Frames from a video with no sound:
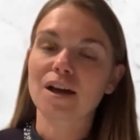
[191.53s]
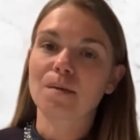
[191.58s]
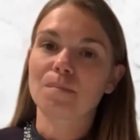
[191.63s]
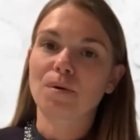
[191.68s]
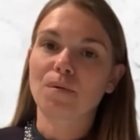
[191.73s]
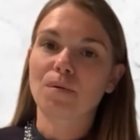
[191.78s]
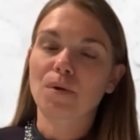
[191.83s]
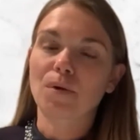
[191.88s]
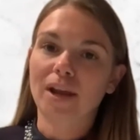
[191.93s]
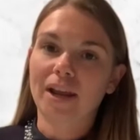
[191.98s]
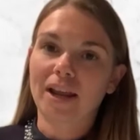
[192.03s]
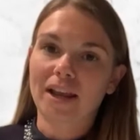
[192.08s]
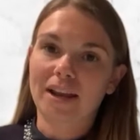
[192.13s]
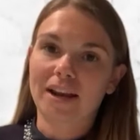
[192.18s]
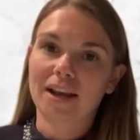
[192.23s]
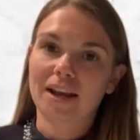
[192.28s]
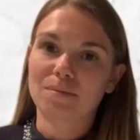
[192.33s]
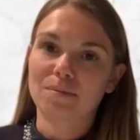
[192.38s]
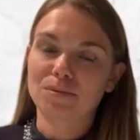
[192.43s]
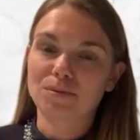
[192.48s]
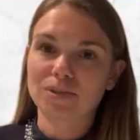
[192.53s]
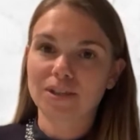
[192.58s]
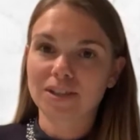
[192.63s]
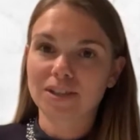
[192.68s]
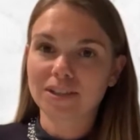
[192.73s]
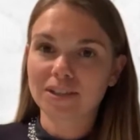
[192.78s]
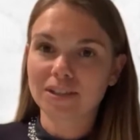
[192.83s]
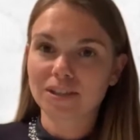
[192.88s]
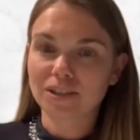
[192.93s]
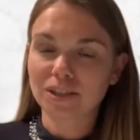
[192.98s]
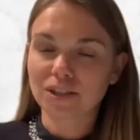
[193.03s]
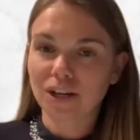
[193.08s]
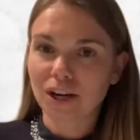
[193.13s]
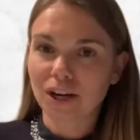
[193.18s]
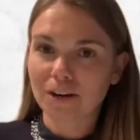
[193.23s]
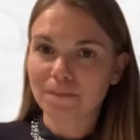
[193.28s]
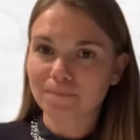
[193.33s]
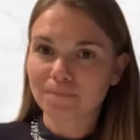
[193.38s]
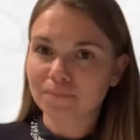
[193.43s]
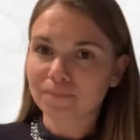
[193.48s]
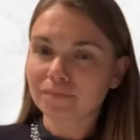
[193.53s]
But what it enables us to do